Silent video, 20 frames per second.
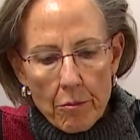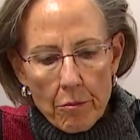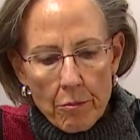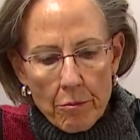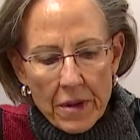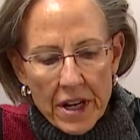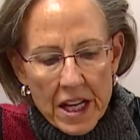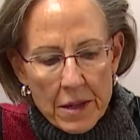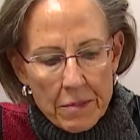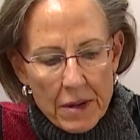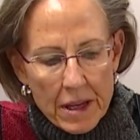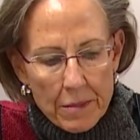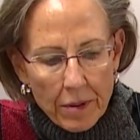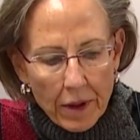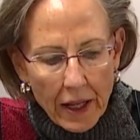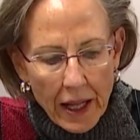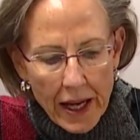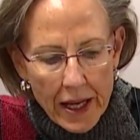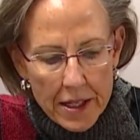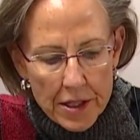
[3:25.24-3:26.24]
Many
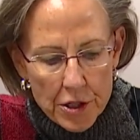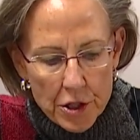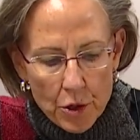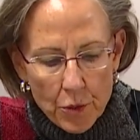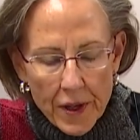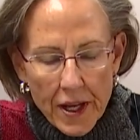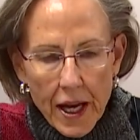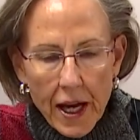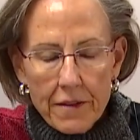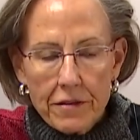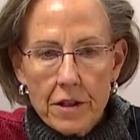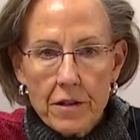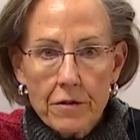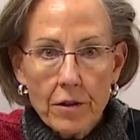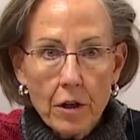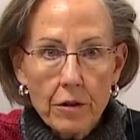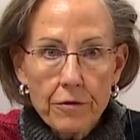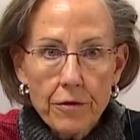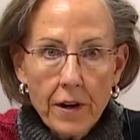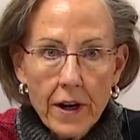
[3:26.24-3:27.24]
people ask, do we have to
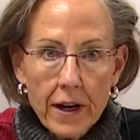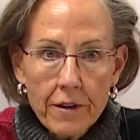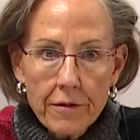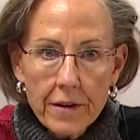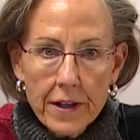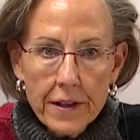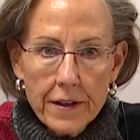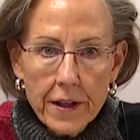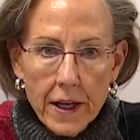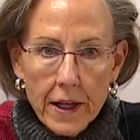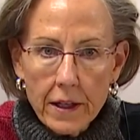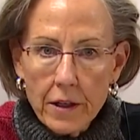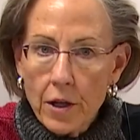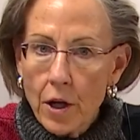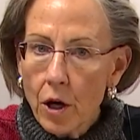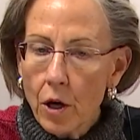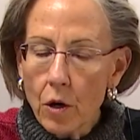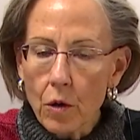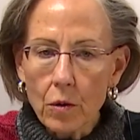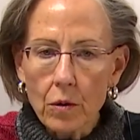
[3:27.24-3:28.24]
vote for everything?
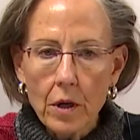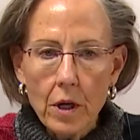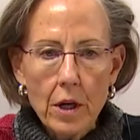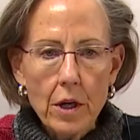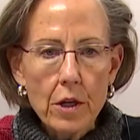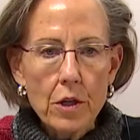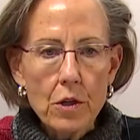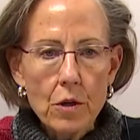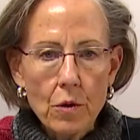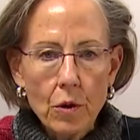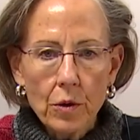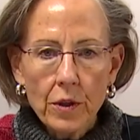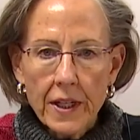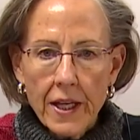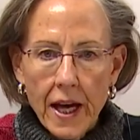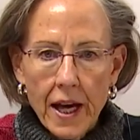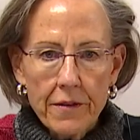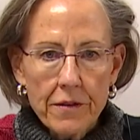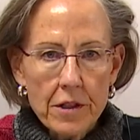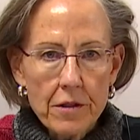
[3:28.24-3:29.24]
No, you only
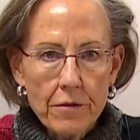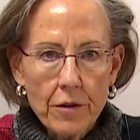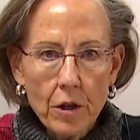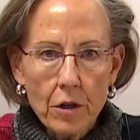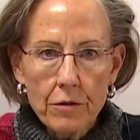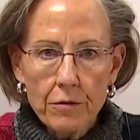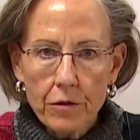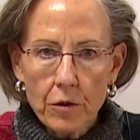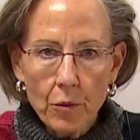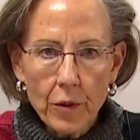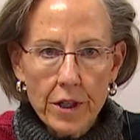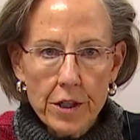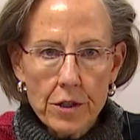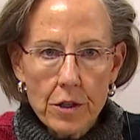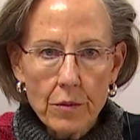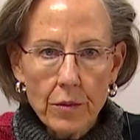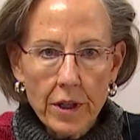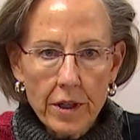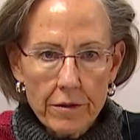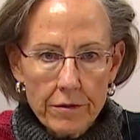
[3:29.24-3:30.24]
have to vote for what
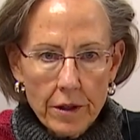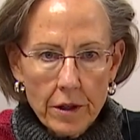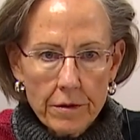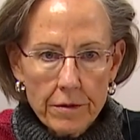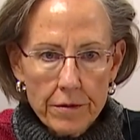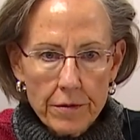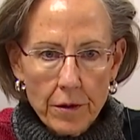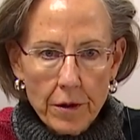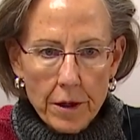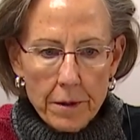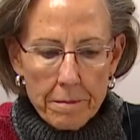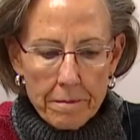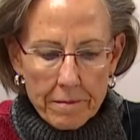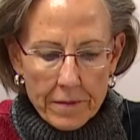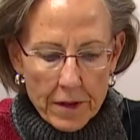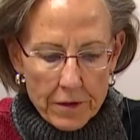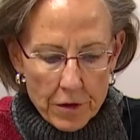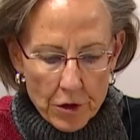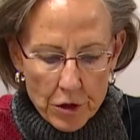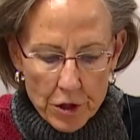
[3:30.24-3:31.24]
you want to vote for.
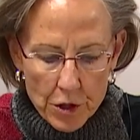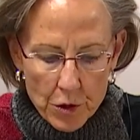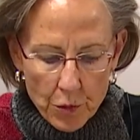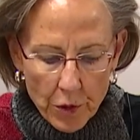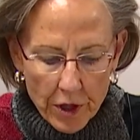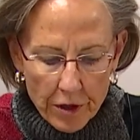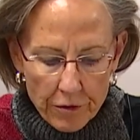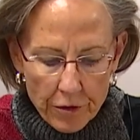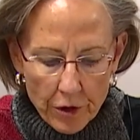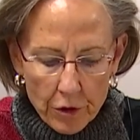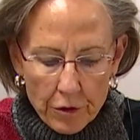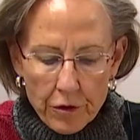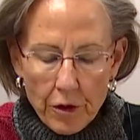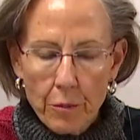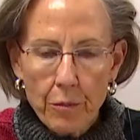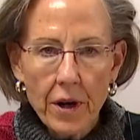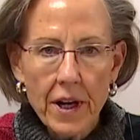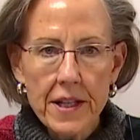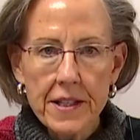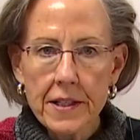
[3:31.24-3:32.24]
If you just want to vote for
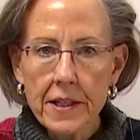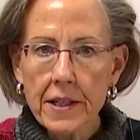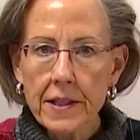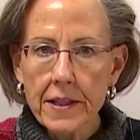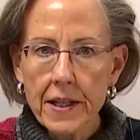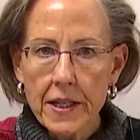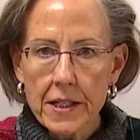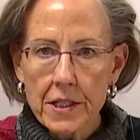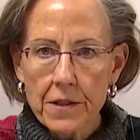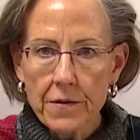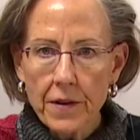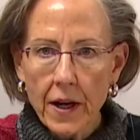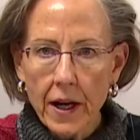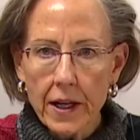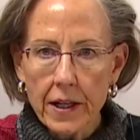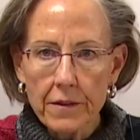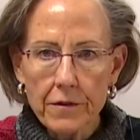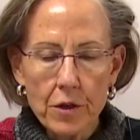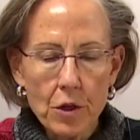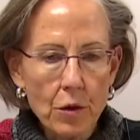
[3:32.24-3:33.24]
president, that's
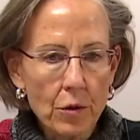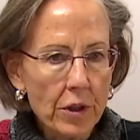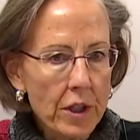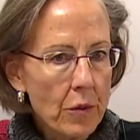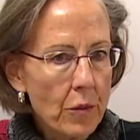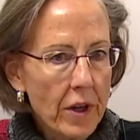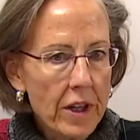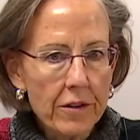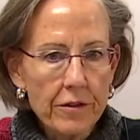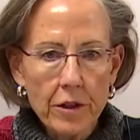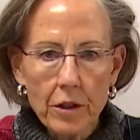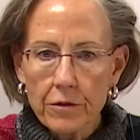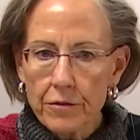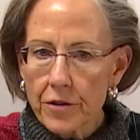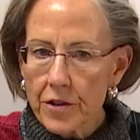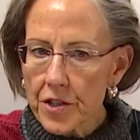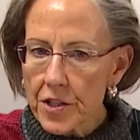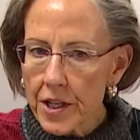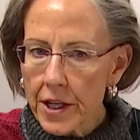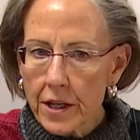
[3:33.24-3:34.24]
fine. If you only want to vote
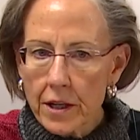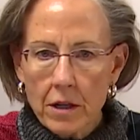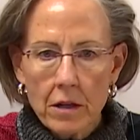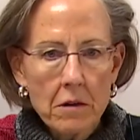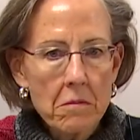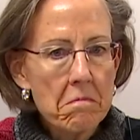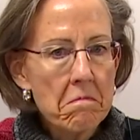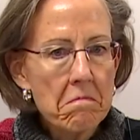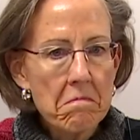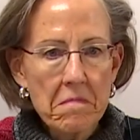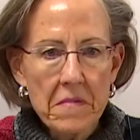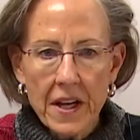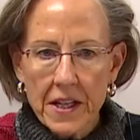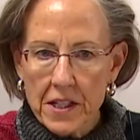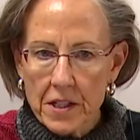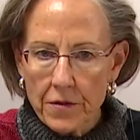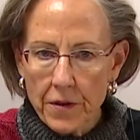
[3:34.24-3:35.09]
for senator, that's